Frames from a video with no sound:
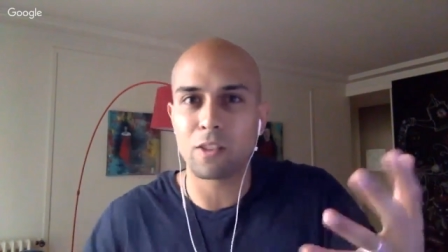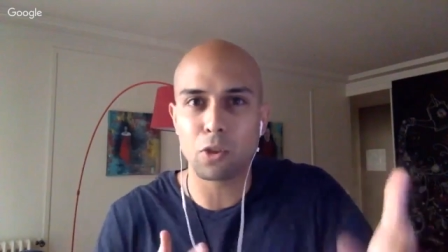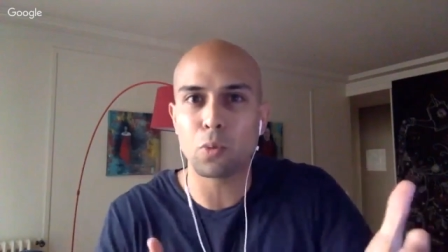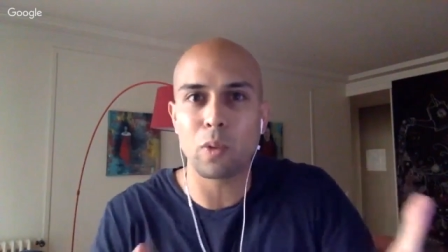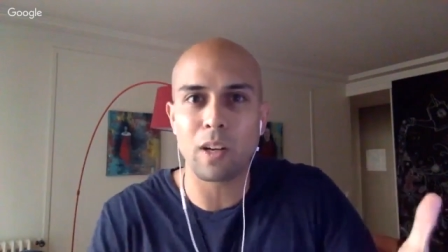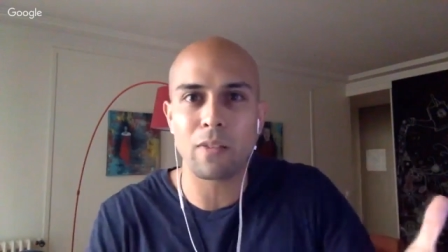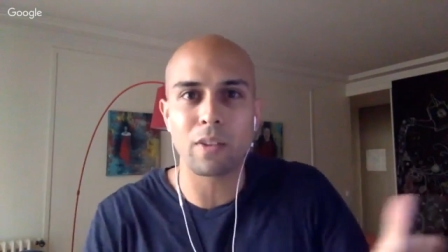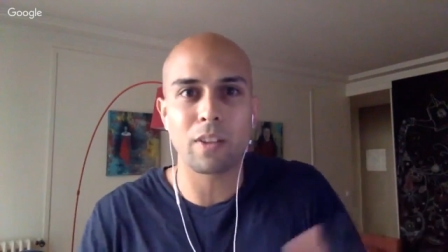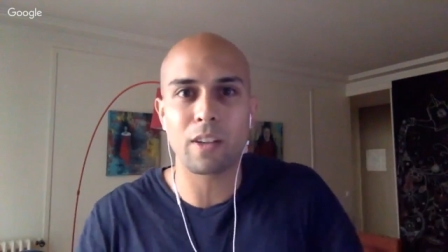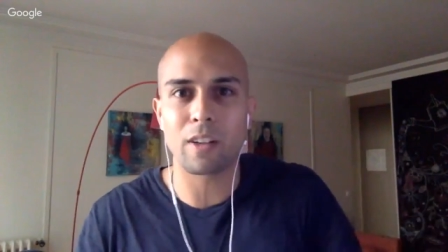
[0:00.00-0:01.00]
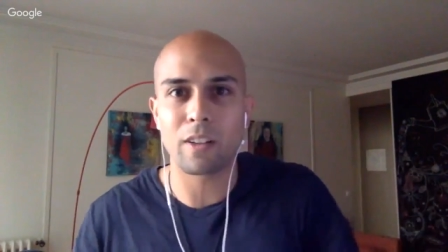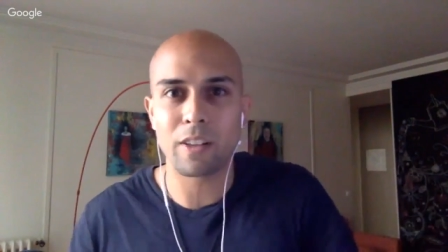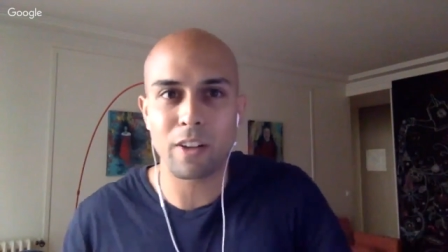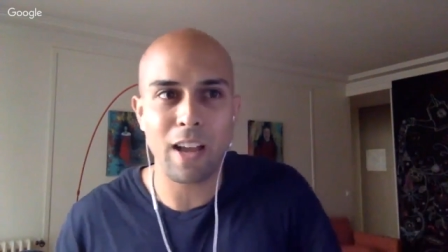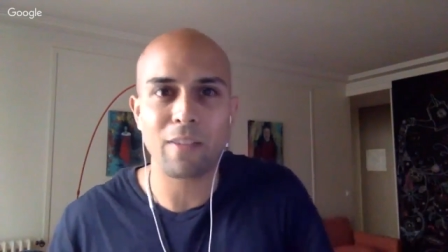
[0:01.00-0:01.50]
do whatever they're
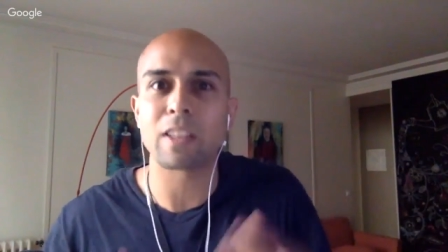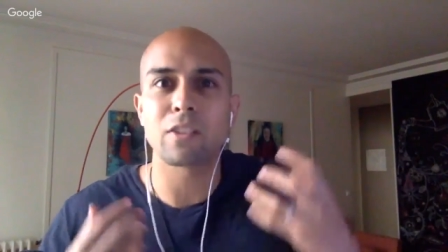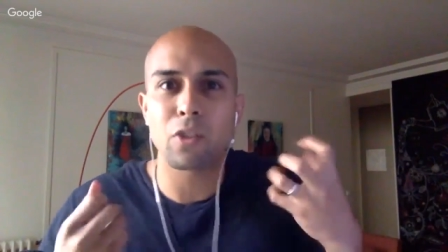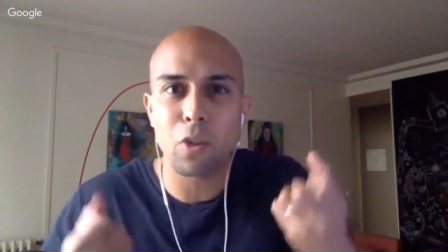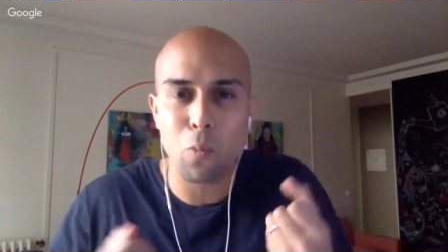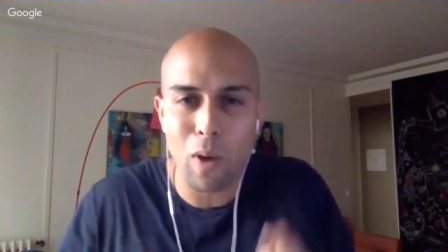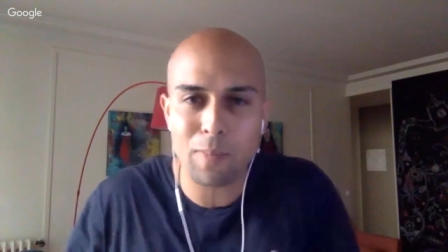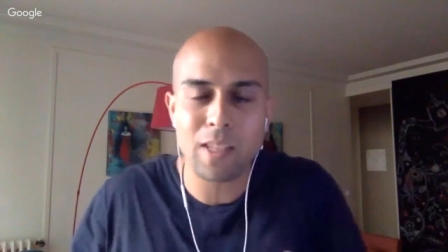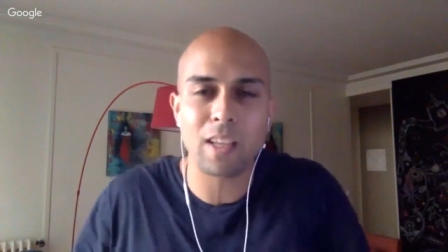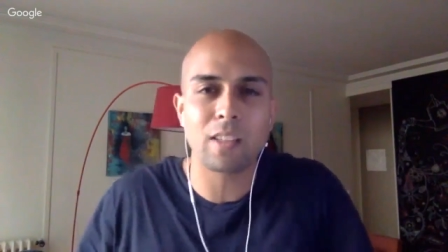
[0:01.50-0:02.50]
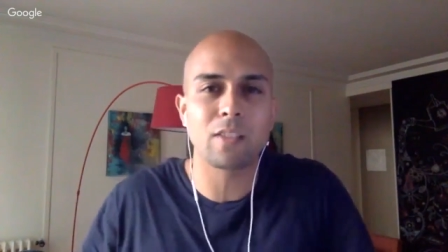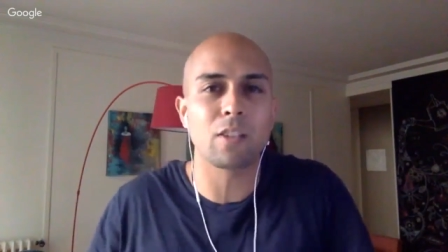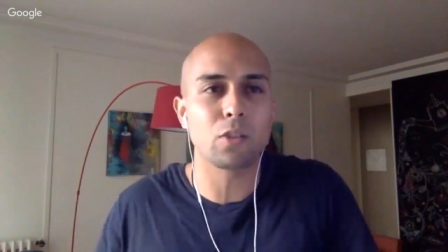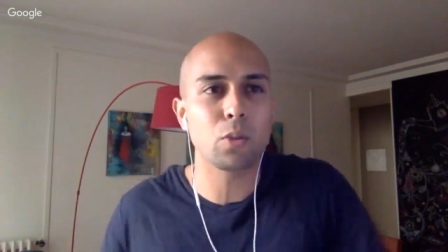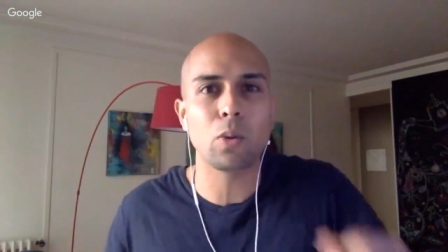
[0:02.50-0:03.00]
they're having so the website is their
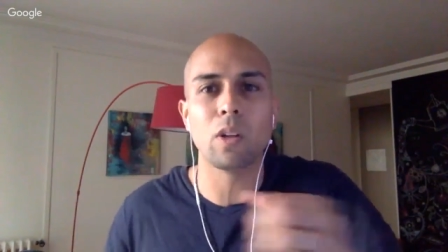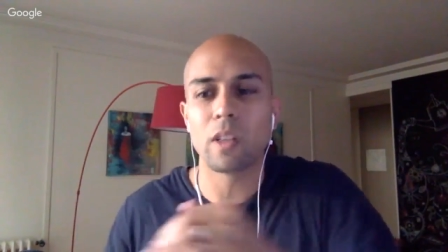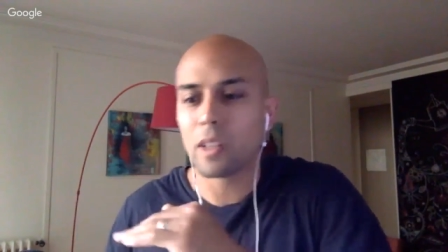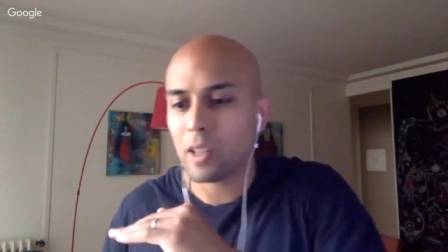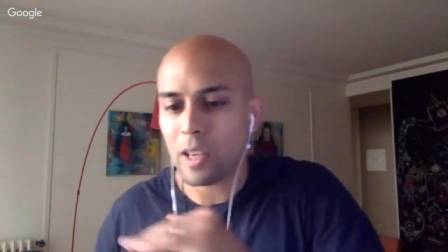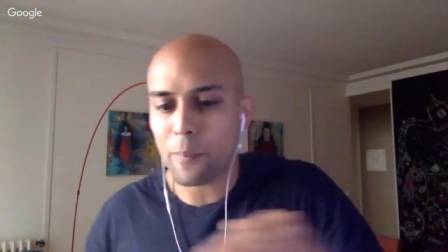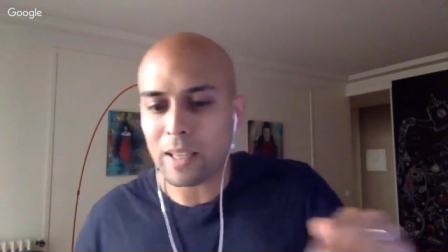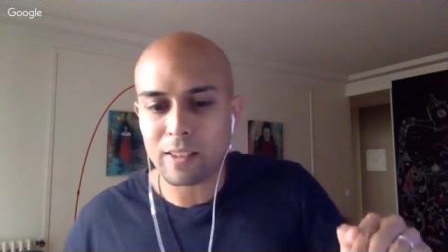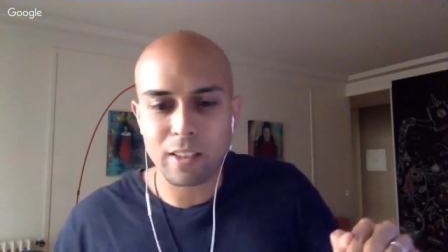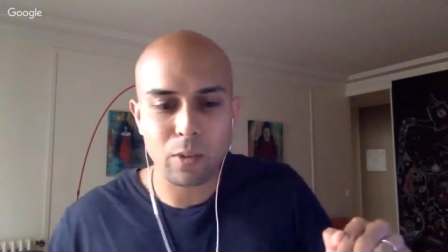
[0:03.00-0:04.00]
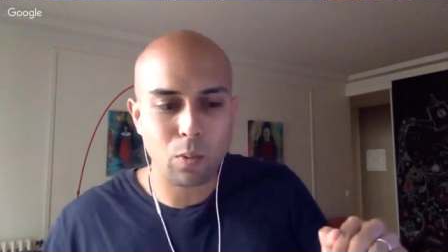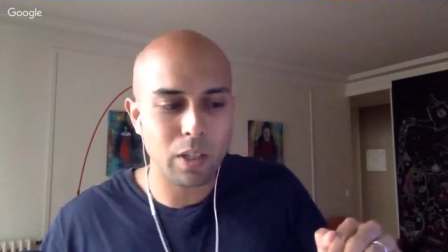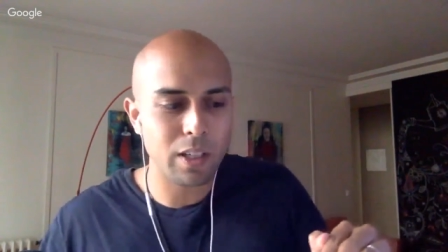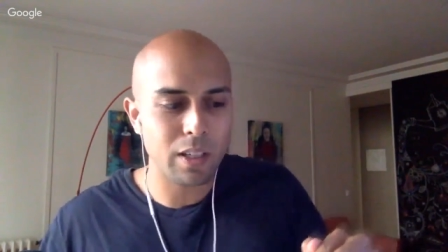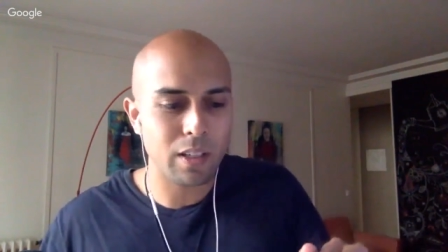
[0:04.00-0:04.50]
tool and basically what
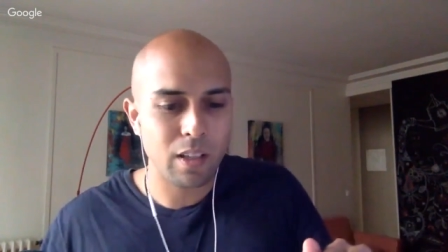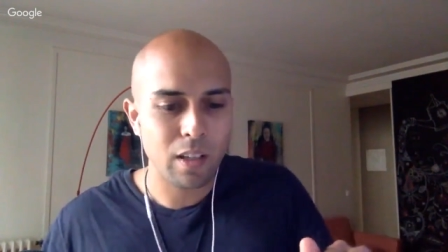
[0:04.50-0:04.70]
it